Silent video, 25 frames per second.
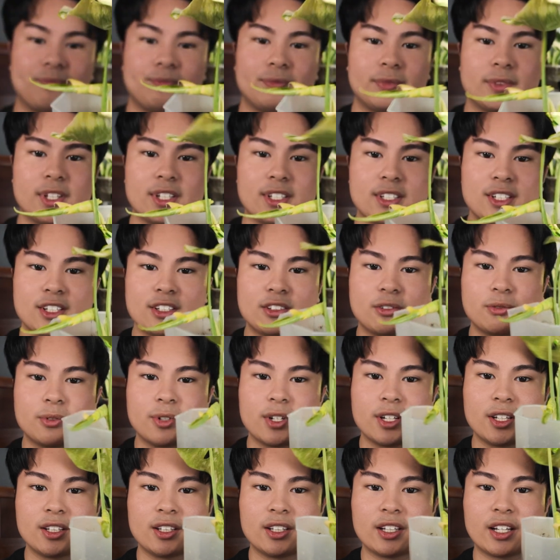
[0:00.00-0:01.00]
This is
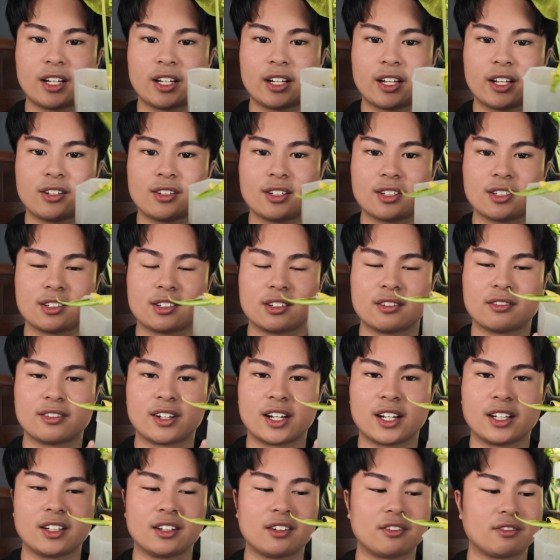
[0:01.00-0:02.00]
one that I just
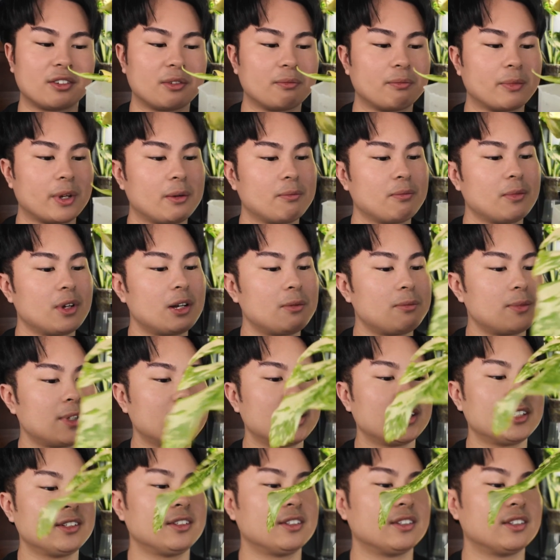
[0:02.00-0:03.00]
divided from my
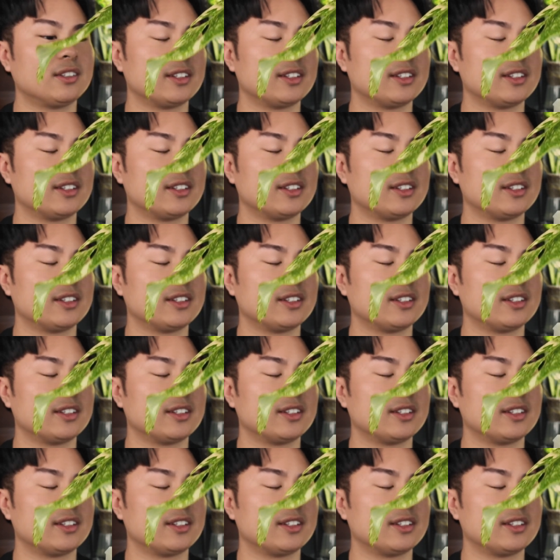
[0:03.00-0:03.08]
mama.